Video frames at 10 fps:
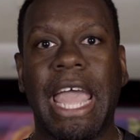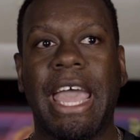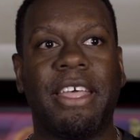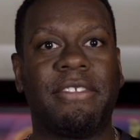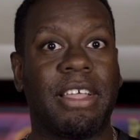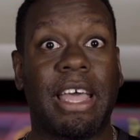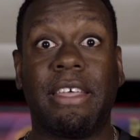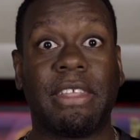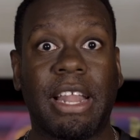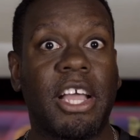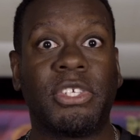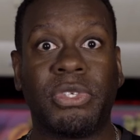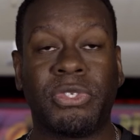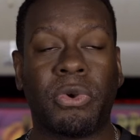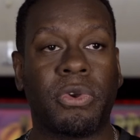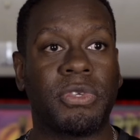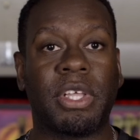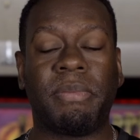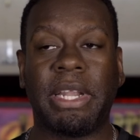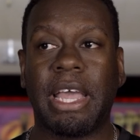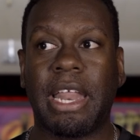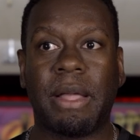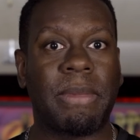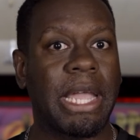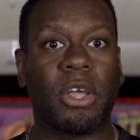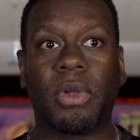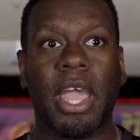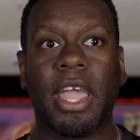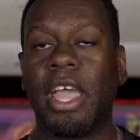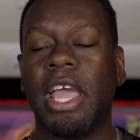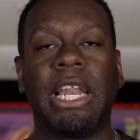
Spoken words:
as a last resort, or something that I'm like, okay,